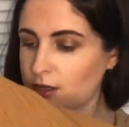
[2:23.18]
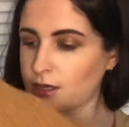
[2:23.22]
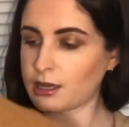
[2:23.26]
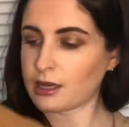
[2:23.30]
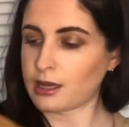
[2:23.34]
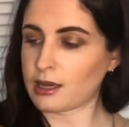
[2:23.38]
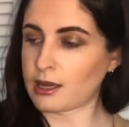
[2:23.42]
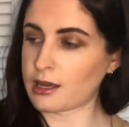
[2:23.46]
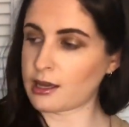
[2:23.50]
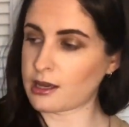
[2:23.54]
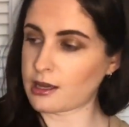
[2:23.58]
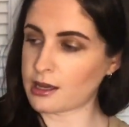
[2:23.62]

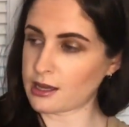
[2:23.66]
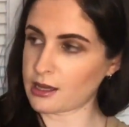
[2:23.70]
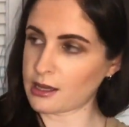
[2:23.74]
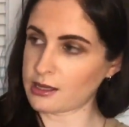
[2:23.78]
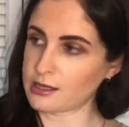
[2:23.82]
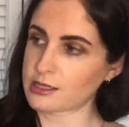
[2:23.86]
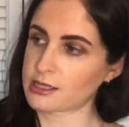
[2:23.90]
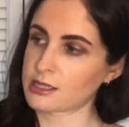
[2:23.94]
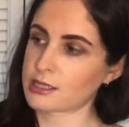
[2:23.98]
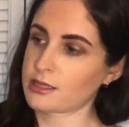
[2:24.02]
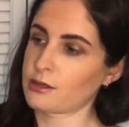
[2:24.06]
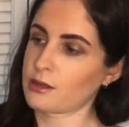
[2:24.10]

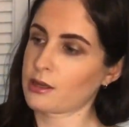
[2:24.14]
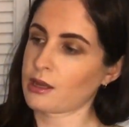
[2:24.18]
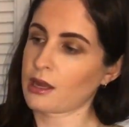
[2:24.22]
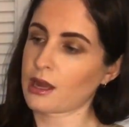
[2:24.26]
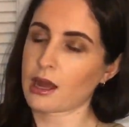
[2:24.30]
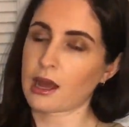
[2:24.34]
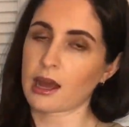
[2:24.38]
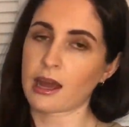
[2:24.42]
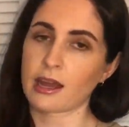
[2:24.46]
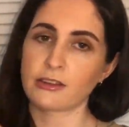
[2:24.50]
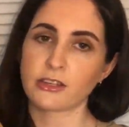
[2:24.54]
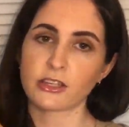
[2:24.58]
And
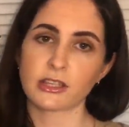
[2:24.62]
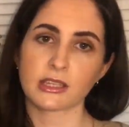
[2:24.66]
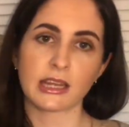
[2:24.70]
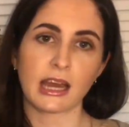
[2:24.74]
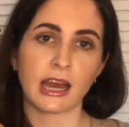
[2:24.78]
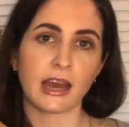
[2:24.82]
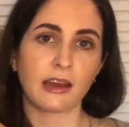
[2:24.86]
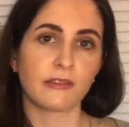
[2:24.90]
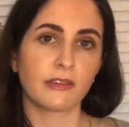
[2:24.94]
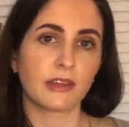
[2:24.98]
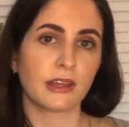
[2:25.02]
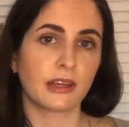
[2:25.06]
I just
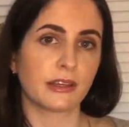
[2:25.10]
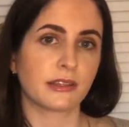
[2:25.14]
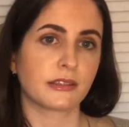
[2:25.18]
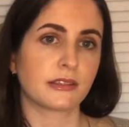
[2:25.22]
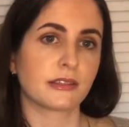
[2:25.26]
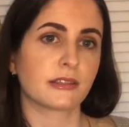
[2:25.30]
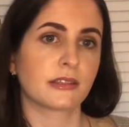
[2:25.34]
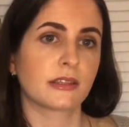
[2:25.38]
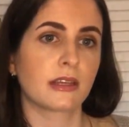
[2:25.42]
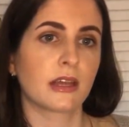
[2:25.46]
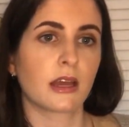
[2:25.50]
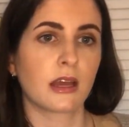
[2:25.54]
have
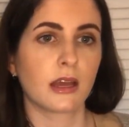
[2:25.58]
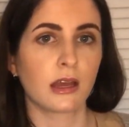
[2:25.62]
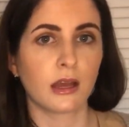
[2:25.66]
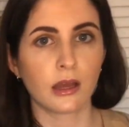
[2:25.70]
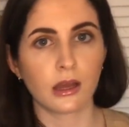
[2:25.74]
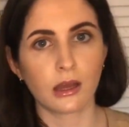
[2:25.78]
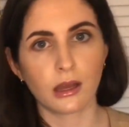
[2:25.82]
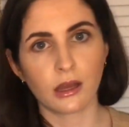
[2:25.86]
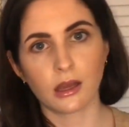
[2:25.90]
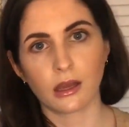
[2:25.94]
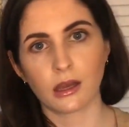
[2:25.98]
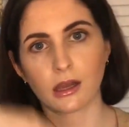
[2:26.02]
this
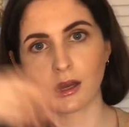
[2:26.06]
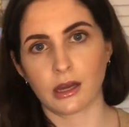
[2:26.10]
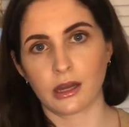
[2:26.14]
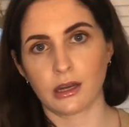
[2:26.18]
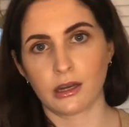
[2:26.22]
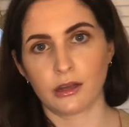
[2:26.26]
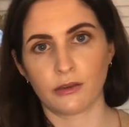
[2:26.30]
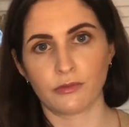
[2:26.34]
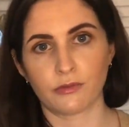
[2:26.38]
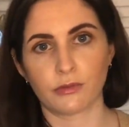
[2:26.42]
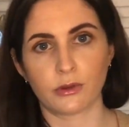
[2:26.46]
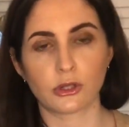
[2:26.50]
kind
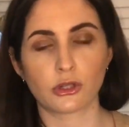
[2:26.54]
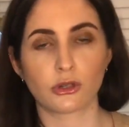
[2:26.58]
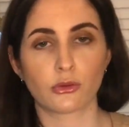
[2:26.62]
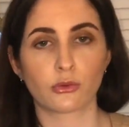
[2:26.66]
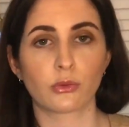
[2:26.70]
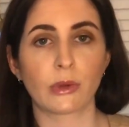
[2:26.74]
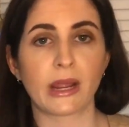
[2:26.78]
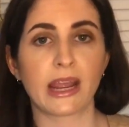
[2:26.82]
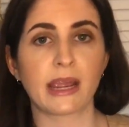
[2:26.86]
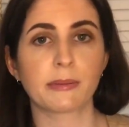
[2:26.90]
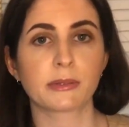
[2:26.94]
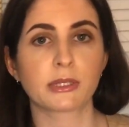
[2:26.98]
of
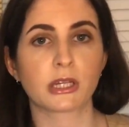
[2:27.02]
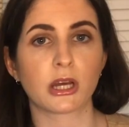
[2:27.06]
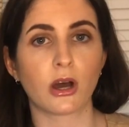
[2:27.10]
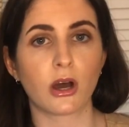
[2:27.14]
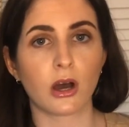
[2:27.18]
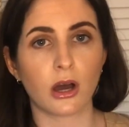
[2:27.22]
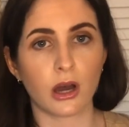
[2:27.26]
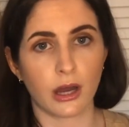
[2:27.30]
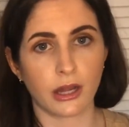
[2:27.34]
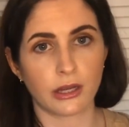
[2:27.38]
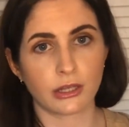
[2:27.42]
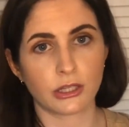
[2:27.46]
draped
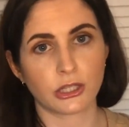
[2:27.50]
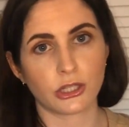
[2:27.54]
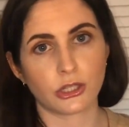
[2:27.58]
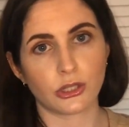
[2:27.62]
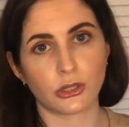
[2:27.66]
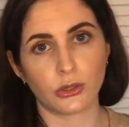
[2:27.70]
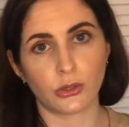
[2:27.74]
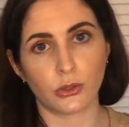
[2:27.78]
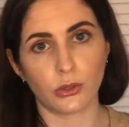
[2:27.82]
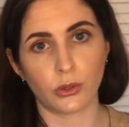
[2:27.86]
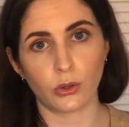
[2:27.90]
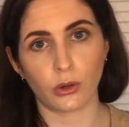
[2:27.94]

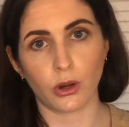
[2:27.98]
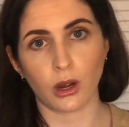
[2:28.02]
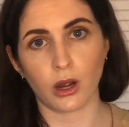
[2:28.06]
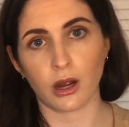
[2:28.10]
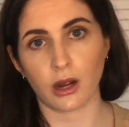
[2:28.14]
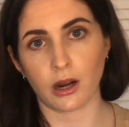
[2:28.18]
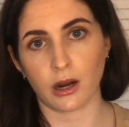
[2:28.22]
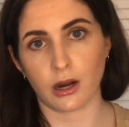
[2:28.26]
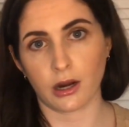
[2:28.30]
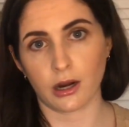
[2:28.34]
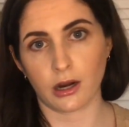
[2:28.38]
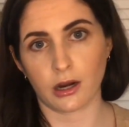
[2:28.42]
onto
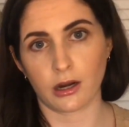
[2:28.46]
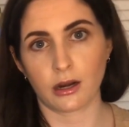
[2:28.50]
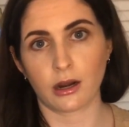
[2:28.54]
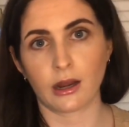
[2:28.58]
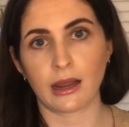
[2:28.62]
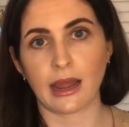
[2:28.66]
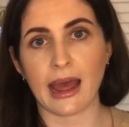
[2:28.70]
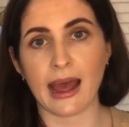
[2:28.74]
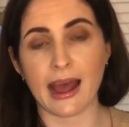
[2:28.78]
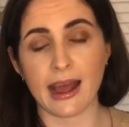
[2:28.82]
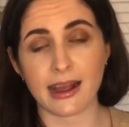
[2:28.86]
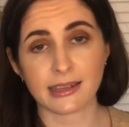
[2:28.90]
our
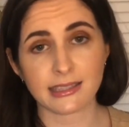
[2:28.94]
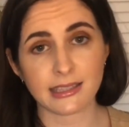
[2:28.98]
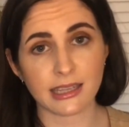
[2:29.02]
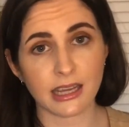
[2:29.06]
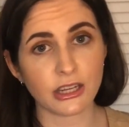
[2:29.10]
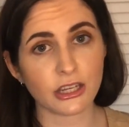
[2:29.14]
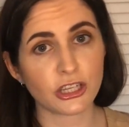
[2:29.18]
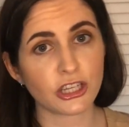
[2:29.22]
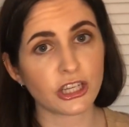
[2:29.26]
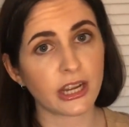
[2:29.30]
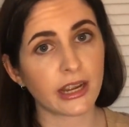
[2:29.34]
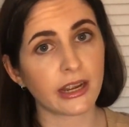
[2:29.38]

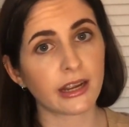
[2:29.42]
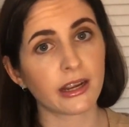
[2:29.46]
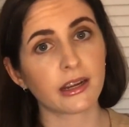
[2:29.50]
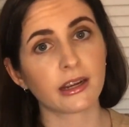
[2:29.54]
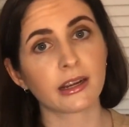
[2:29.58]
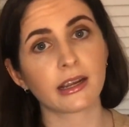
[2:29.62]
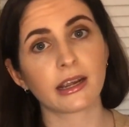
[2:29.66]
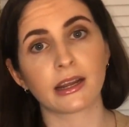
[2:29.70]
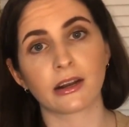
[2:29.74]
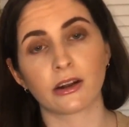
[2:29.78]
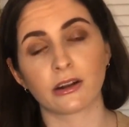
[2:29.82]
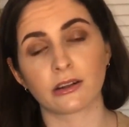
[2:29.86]
accent
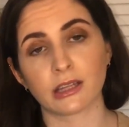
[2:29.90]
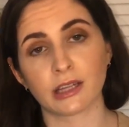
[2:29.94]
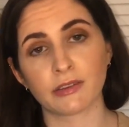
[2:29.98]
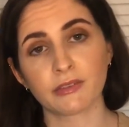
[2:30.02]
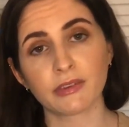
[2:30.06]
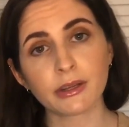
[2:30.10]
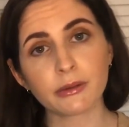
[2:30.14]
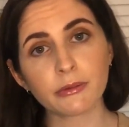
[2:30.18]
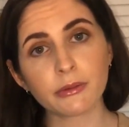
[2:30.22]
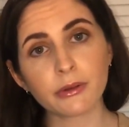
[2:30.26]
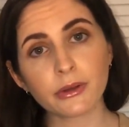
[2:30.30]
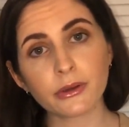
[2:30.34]
chair in our
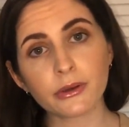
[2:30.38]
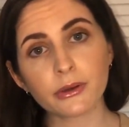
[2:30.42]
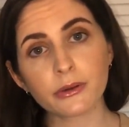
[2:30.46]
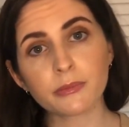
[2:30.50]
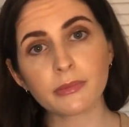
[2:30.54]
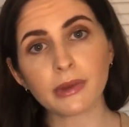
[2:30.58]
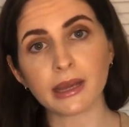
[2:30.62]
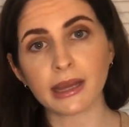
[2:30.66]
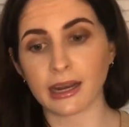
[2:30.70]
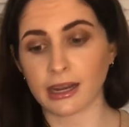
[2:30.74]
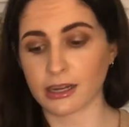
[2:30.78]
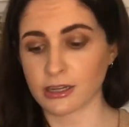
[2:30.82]
living
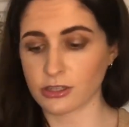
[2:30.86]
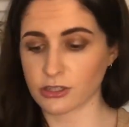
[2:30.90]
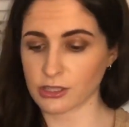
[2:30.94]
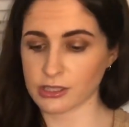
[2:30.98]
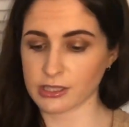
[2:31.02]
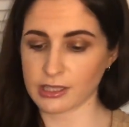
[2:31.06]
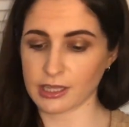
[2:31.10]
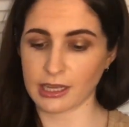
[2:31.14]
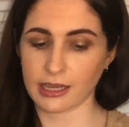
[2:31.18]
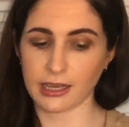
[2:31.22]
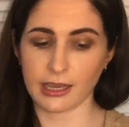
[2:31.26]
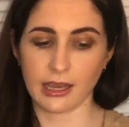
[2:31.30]
room, and I just
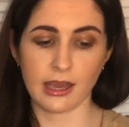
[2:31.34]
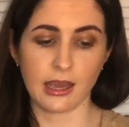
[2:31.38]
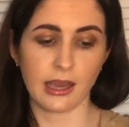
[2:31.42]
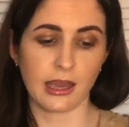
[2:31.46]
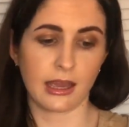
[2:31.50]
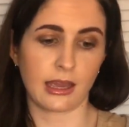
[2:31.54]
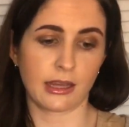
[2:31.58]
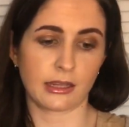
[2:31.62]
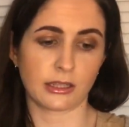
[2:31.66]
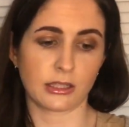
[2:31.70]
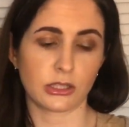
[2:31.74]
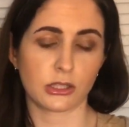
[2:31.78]
think
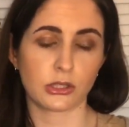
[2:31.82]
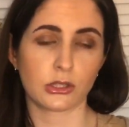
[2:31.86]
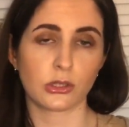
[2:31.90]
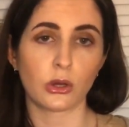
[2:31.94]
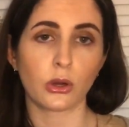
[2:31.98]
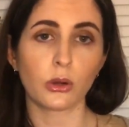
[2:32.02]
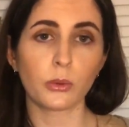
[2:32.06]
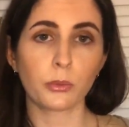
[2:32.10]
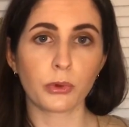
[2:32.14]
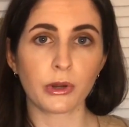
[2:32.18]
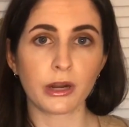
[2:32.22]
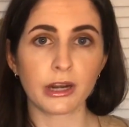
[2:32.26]
it's
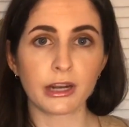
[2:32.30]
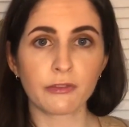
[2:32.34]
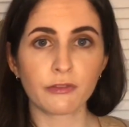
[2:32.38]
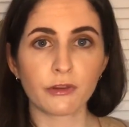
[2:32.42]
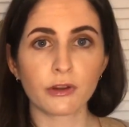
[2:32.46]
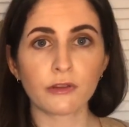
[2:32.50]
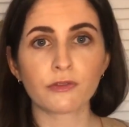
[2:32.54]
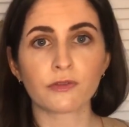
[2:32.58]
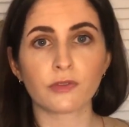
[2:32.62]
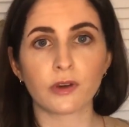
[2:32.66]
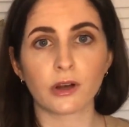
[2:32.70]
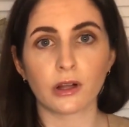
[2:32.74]
so pretty for
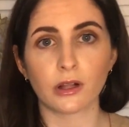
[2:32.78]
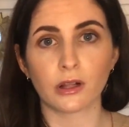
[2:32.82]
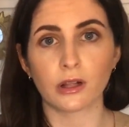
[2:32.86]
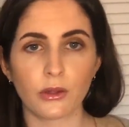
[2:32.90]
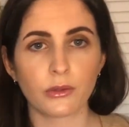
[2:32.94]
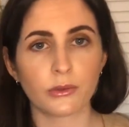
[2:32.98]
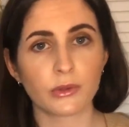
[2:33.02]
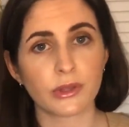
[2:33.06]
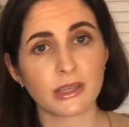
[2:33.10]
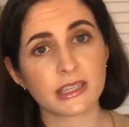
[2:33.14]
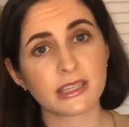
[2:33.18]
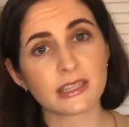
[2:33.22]
fall.
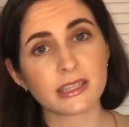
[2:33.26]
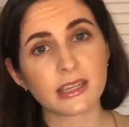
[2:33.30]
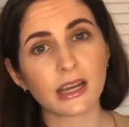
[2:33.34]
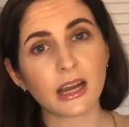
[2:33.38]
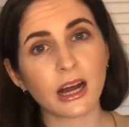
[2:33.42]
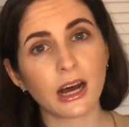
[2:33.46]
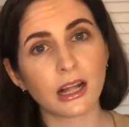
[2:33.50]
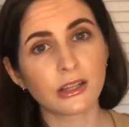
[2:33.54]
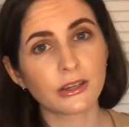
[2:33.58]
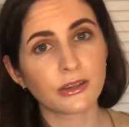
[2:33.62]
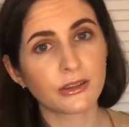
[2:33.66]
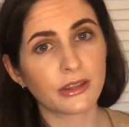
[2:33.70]
This is a
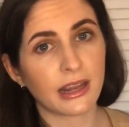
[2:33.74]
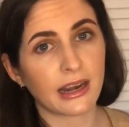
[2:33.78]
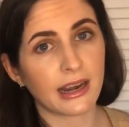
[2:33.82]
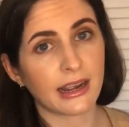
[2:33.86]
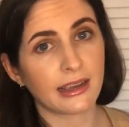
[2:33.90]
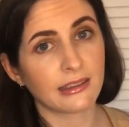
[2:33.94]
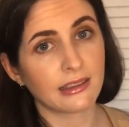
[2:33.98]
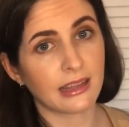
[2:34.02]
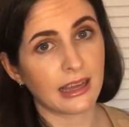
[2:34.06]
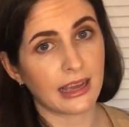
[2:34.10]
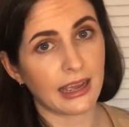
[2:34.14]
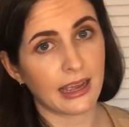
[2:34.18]
color that I
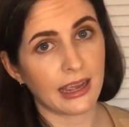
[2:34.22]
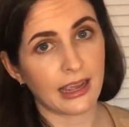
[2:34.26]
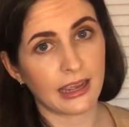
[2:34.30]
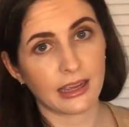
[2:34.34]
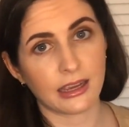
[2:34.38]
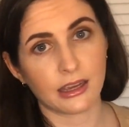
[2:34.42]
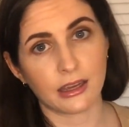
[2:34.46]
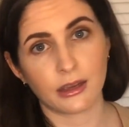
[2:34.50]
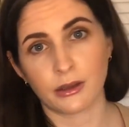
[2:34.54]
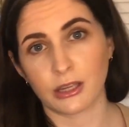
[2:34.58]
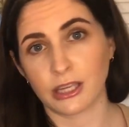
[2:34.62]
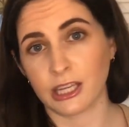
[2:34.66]

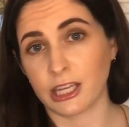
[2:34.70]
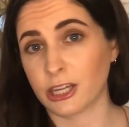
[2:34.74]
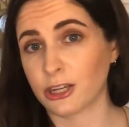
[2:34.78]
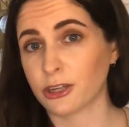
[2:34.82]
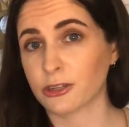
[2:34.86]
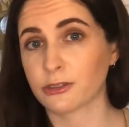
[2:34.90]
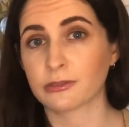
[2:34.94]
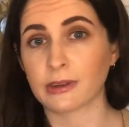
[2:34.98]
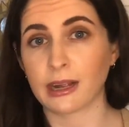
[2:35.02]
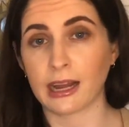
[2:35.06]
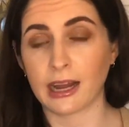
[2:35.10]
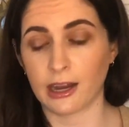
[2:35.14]
like year
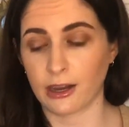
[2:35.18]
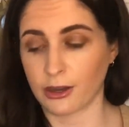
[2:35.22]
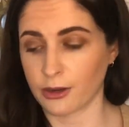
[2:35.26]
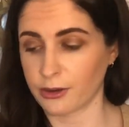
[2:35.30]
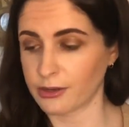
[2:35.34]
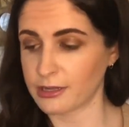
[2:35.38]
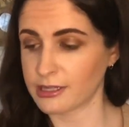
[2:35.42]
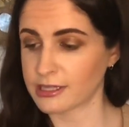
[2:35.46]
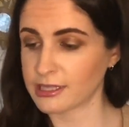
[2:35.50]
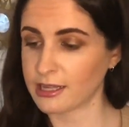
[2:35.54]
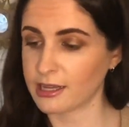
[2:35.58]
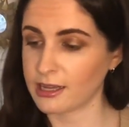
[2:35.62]

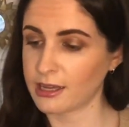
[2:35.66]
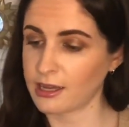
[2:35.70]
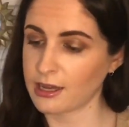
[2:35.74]
round.